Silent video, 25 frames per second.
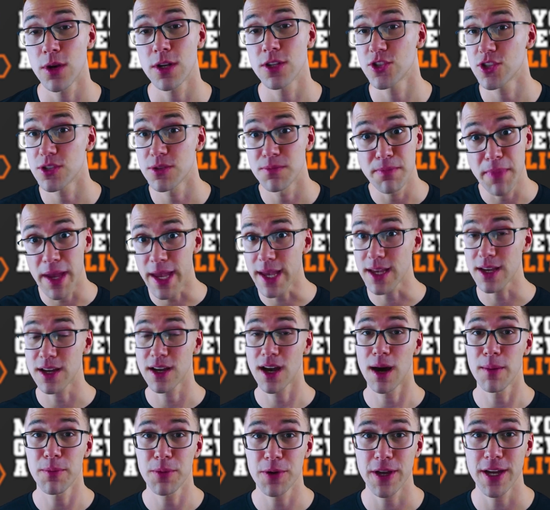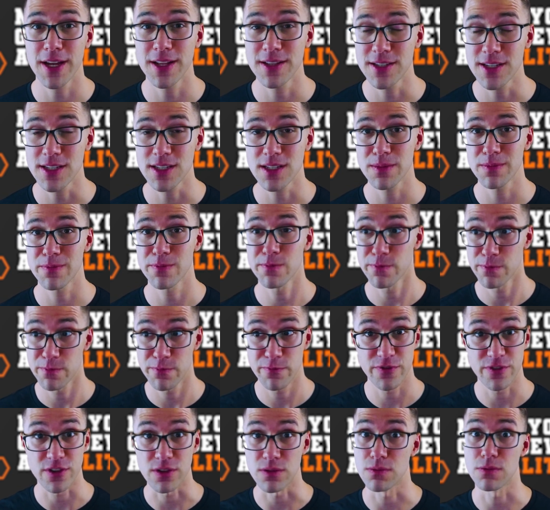to just make a complicated system
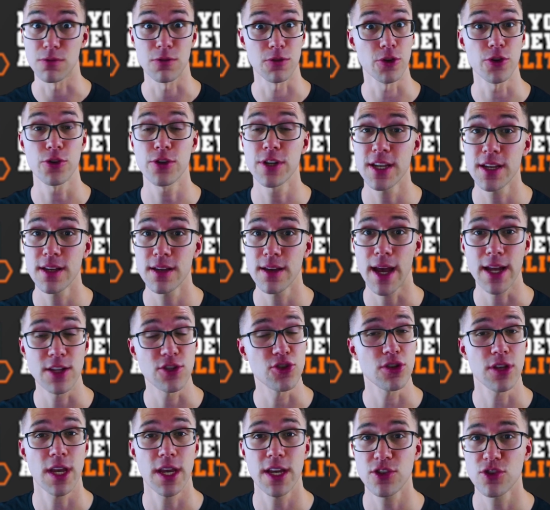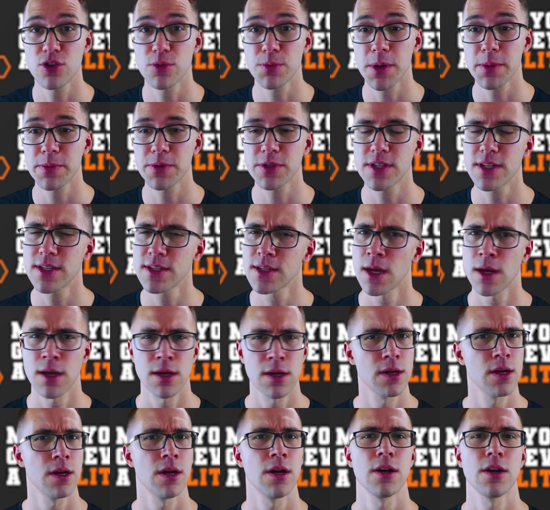for learning, educational purposes,
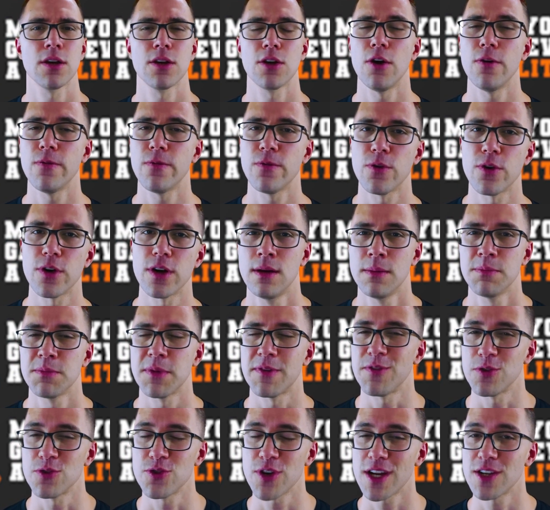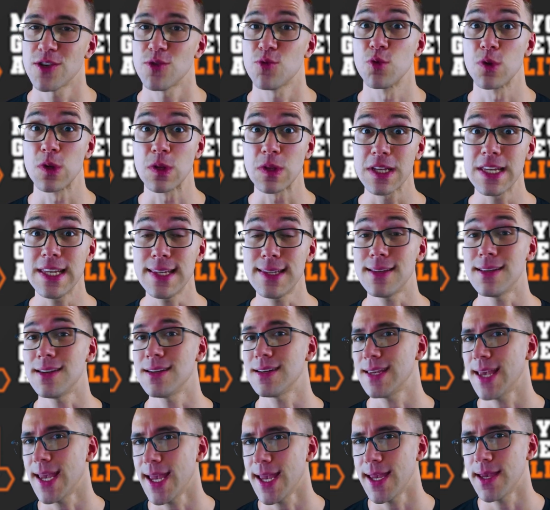go for it. But if you're trying to release a
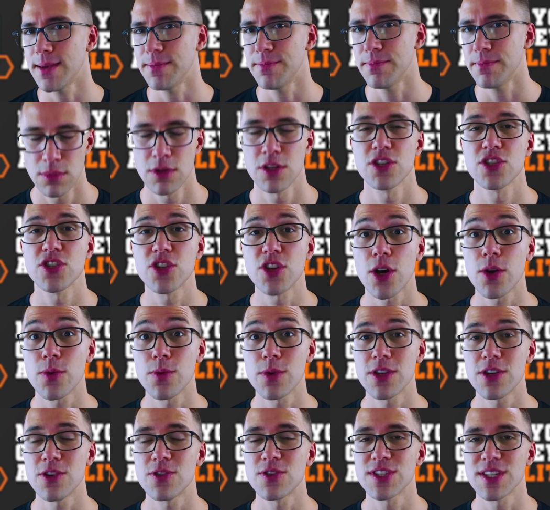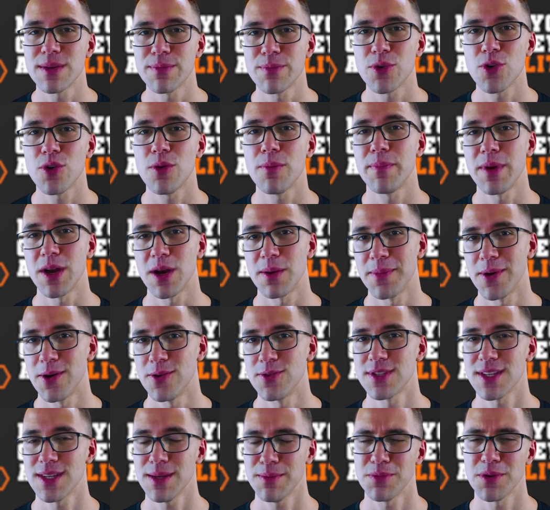game, start with your simple bare
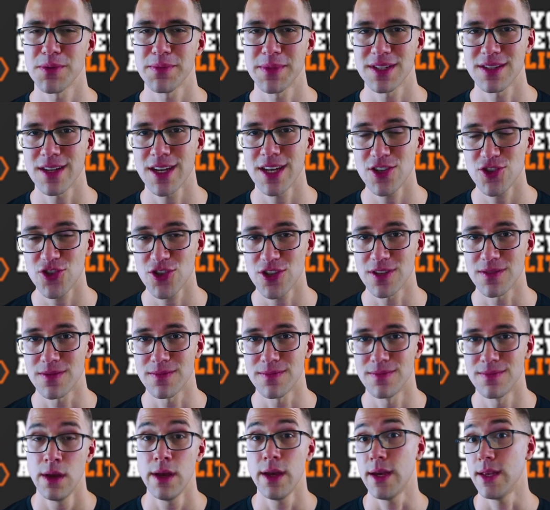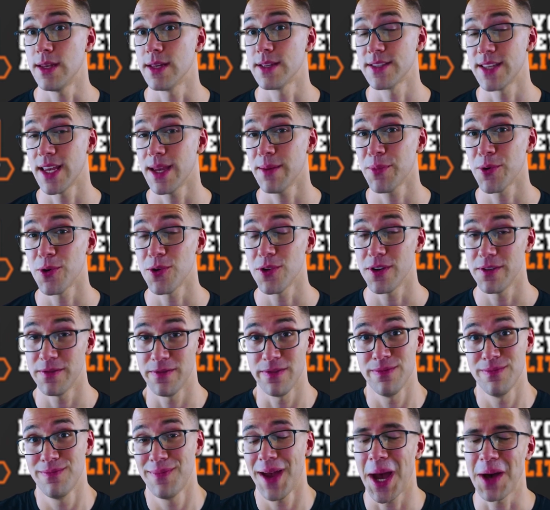bones implementation. An example
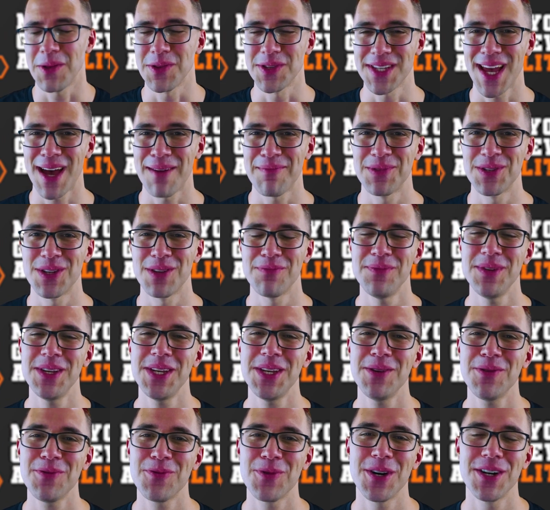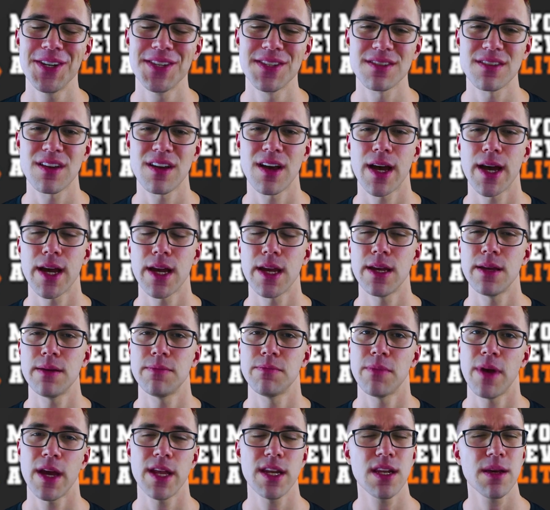of how this happened to me was I
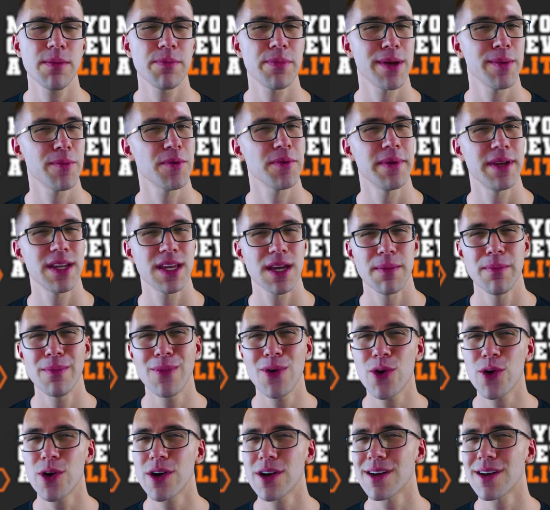ended up implementing a more